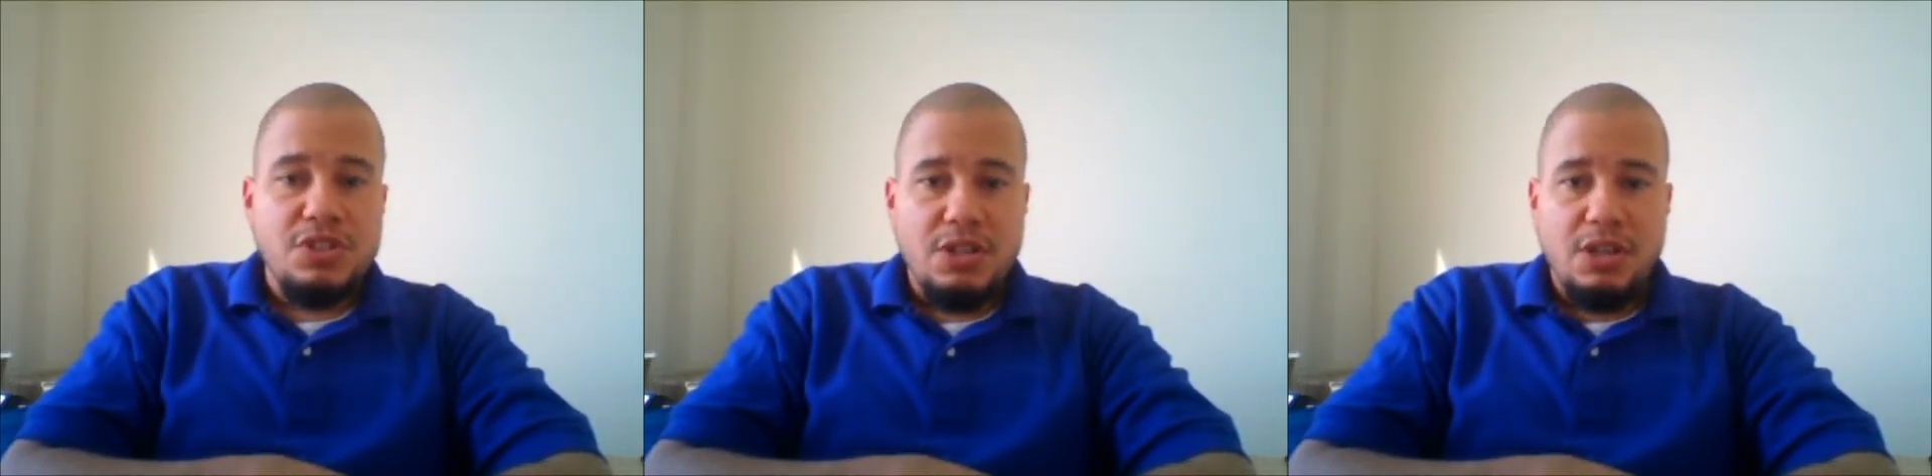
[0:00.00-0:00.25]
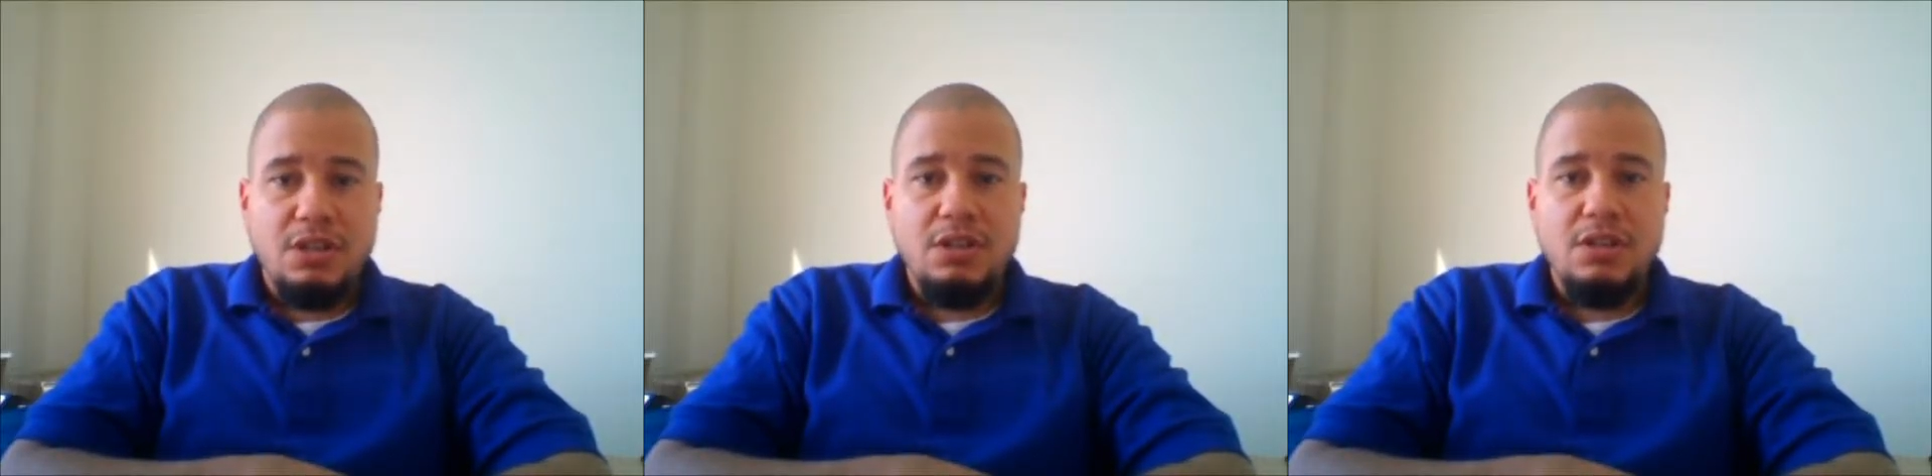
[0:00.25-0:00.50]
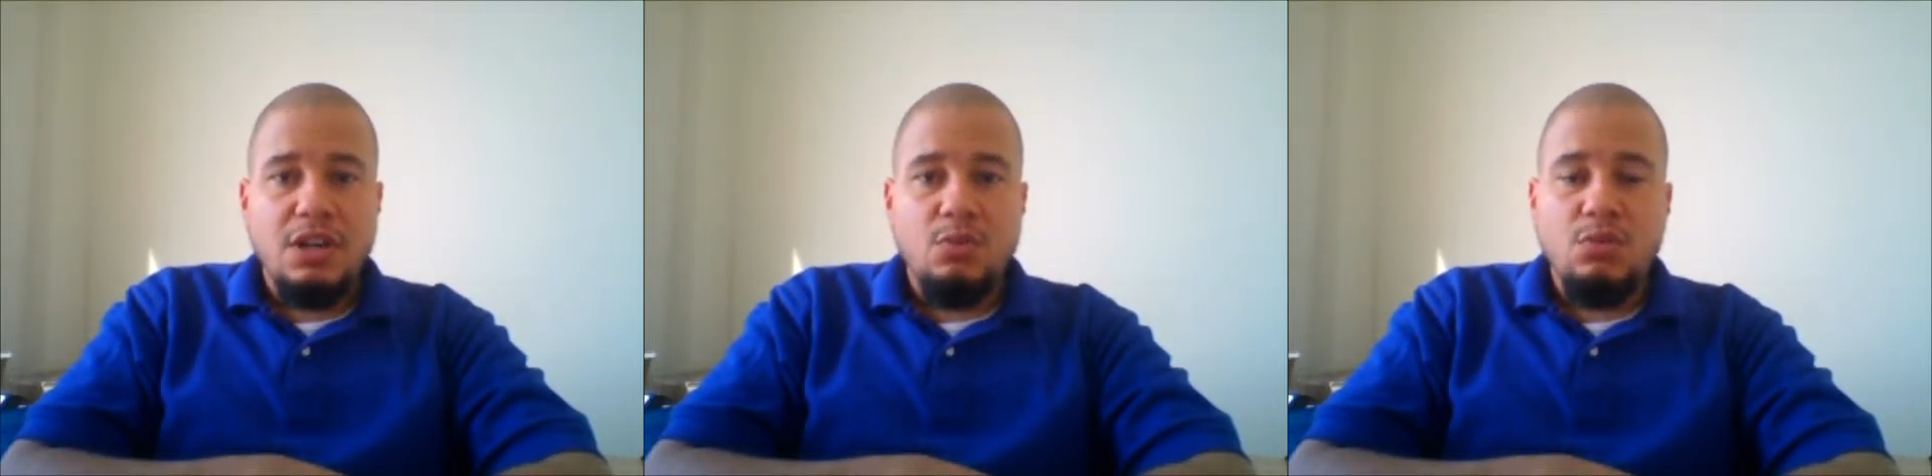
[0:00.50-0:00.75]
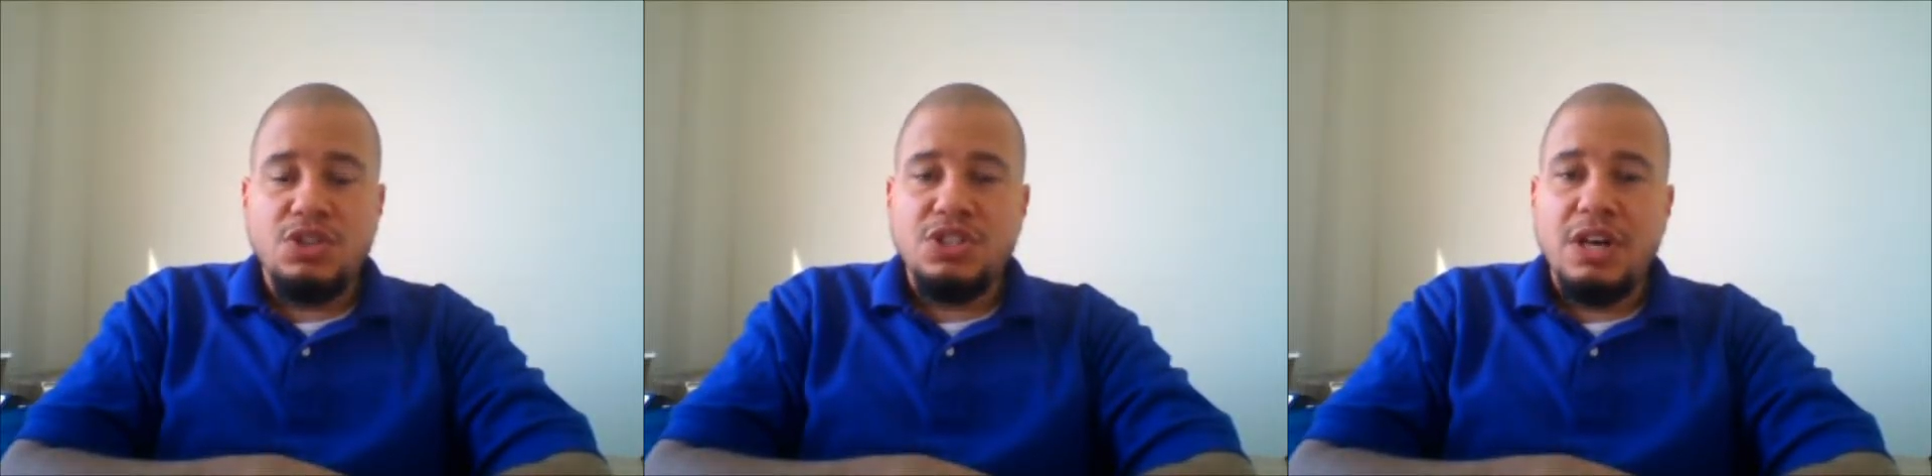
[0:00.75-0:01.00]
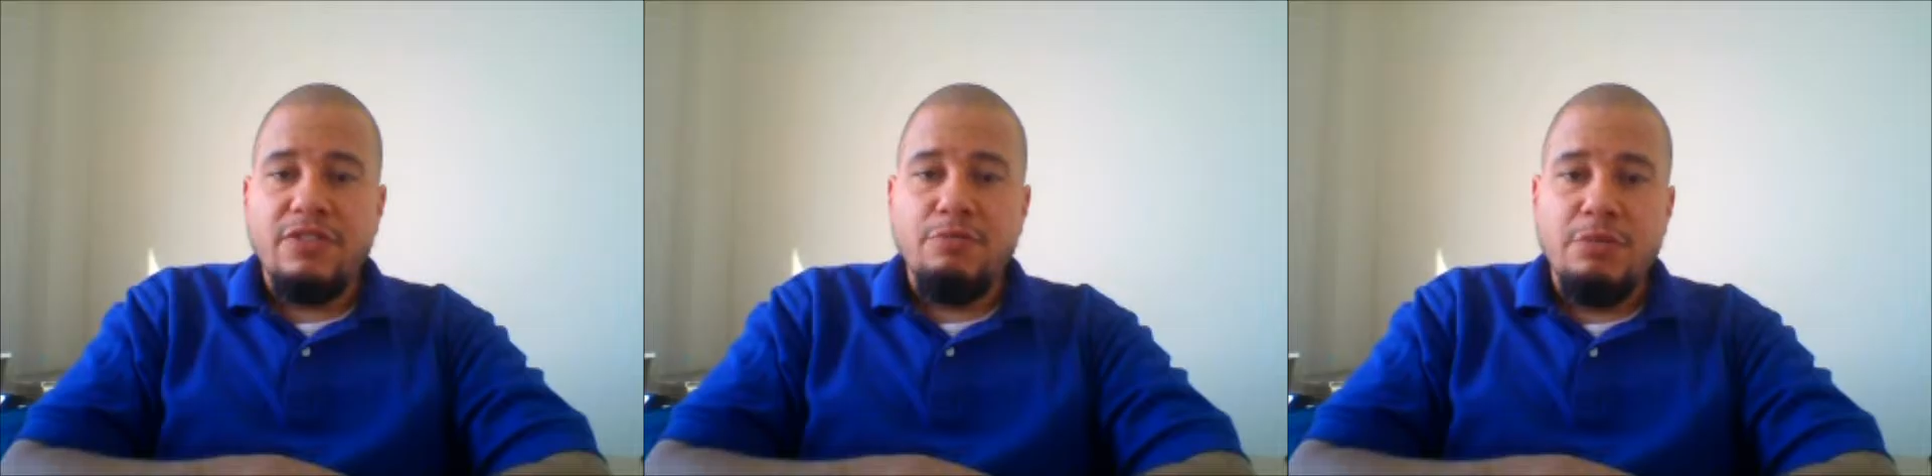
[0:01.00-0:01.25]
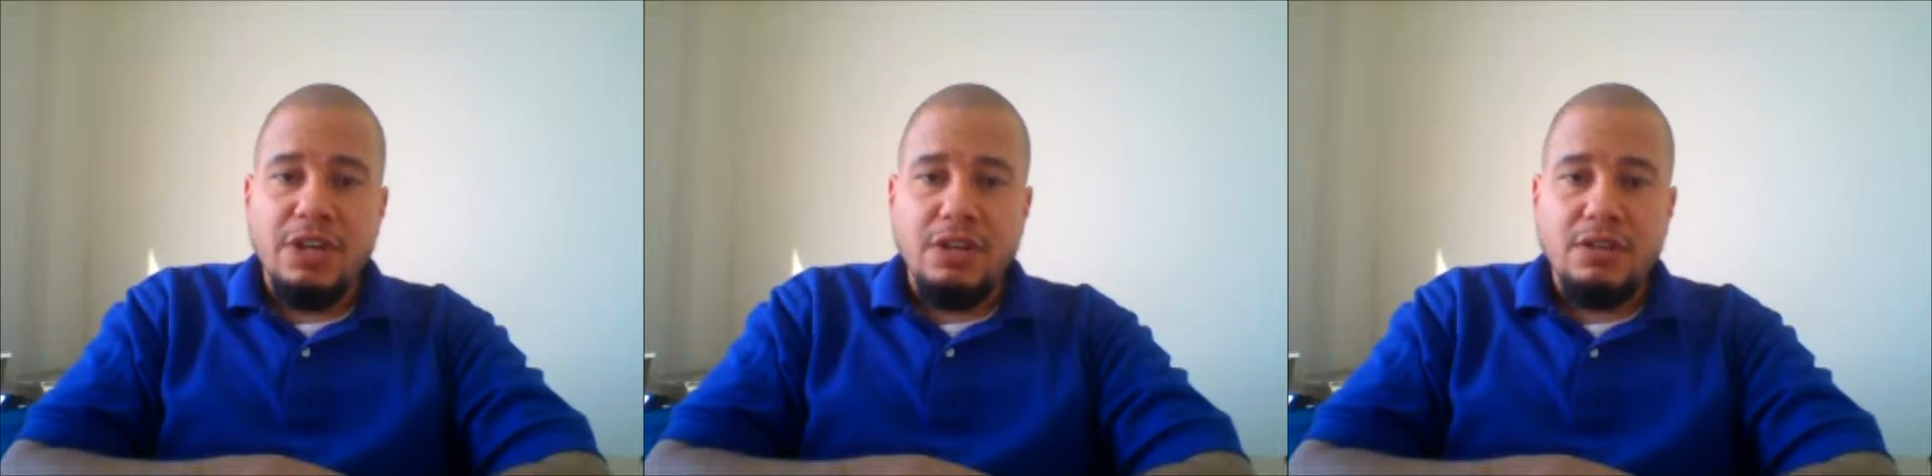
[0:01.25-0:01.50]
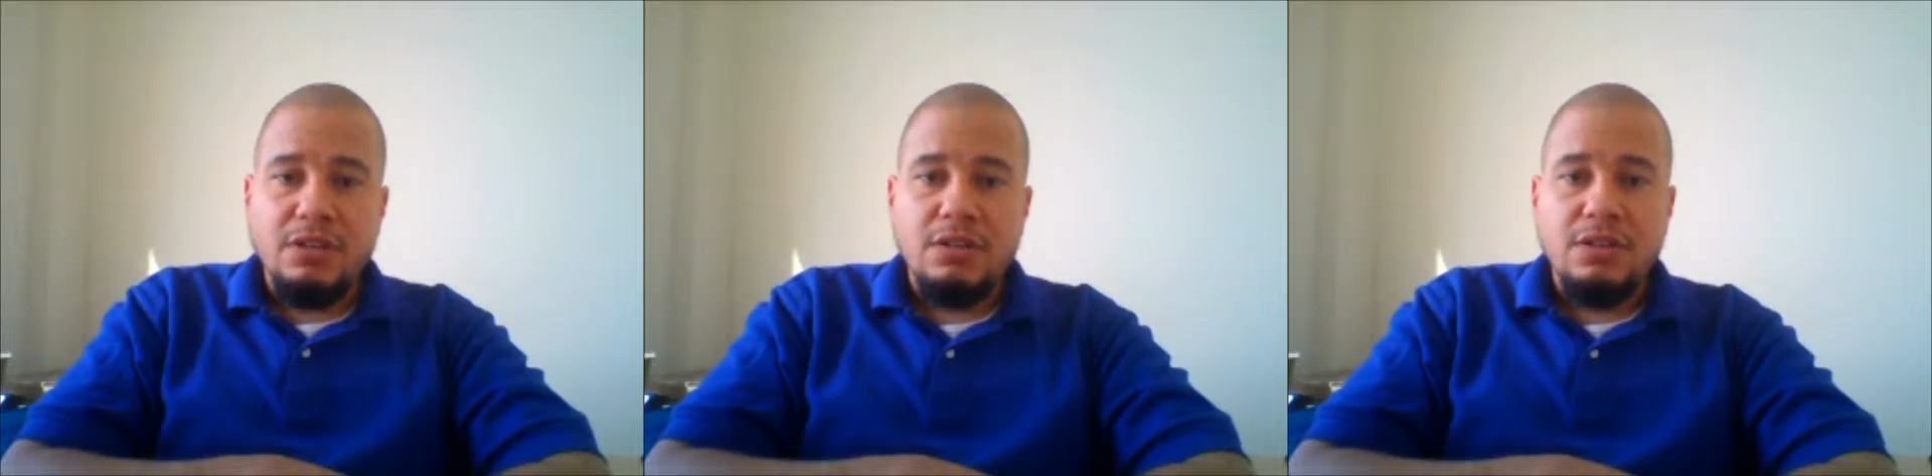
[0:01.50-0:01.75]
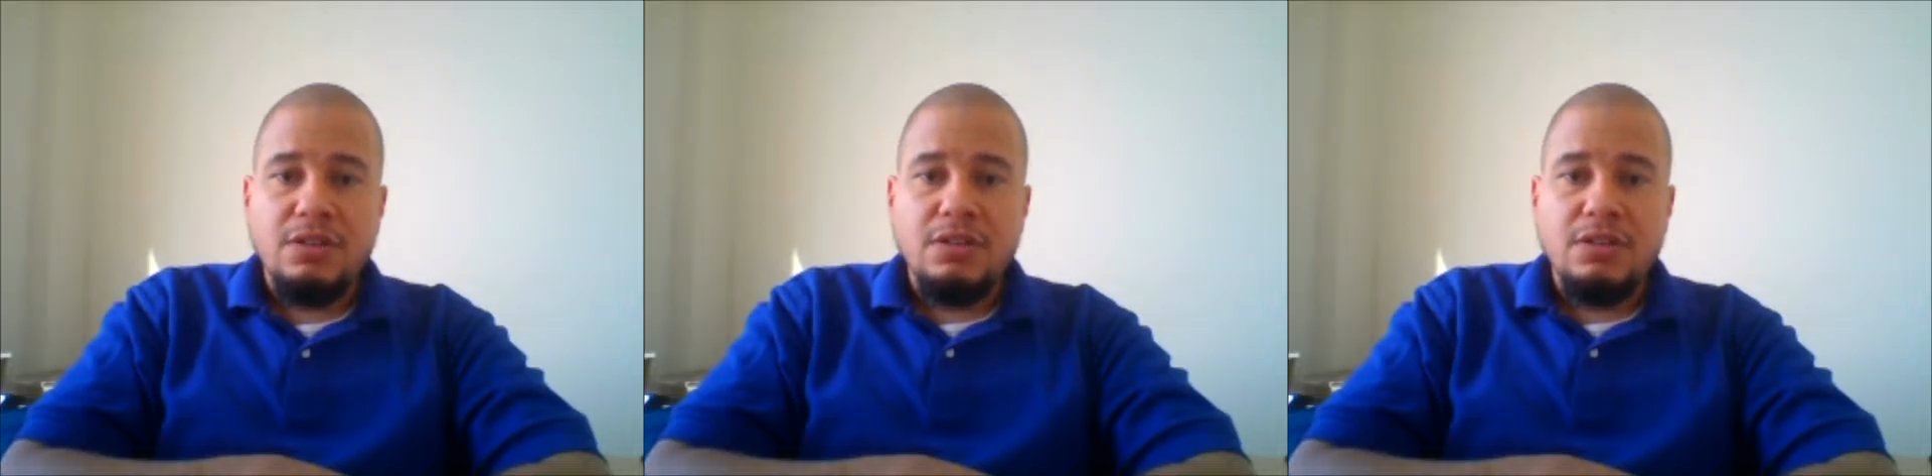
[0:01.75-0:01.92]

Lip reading: city in which I've been,